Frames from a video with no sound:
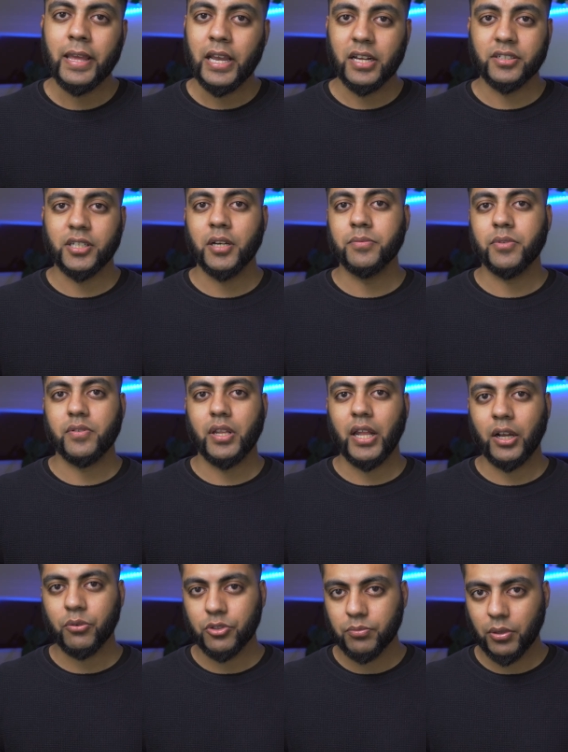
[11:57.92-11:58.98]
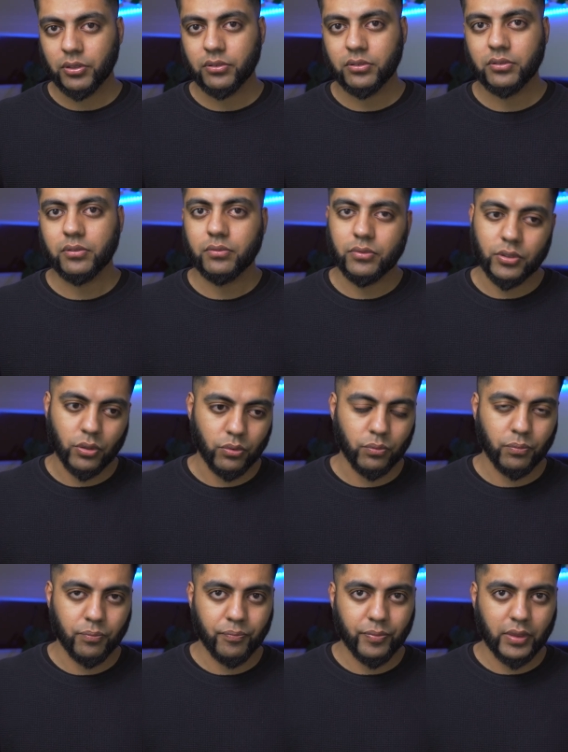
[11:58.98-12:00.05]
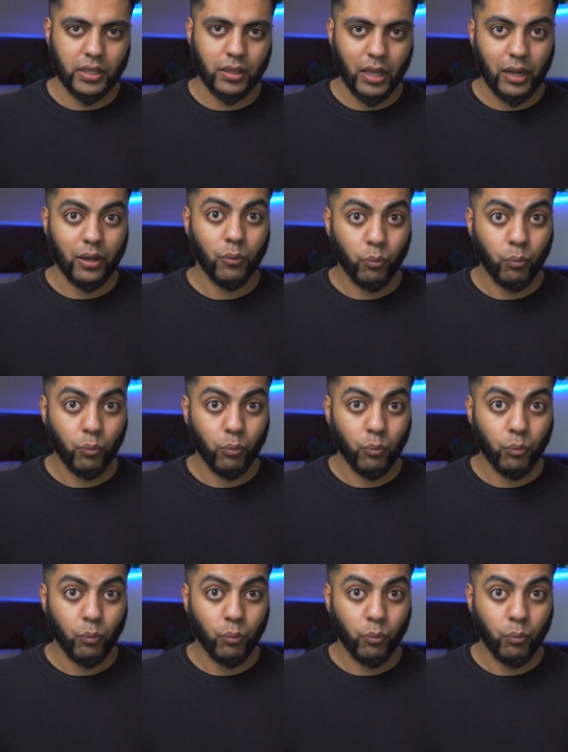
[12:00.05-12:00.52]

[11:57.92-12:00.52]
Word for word: In terms of the language model, you know, like